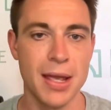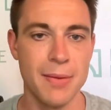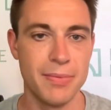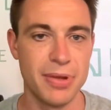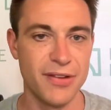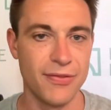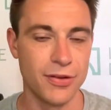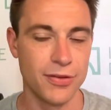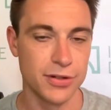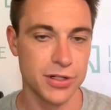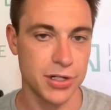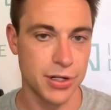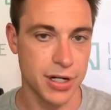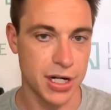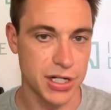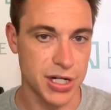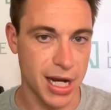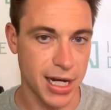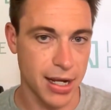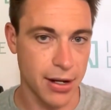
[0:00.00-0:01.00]
Be sure
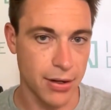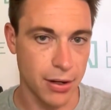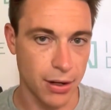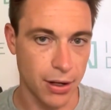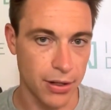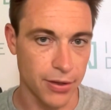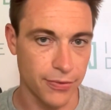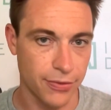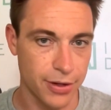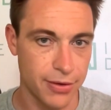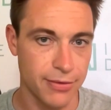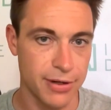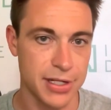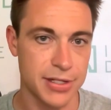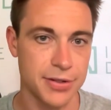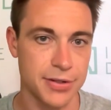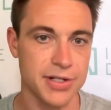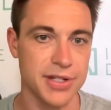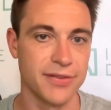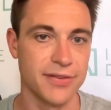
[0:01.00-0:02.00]
to check out all the free
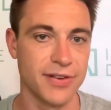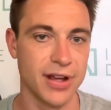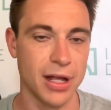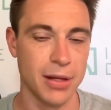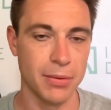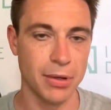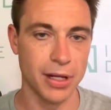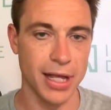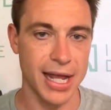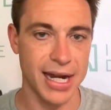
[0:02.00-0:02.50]
resources available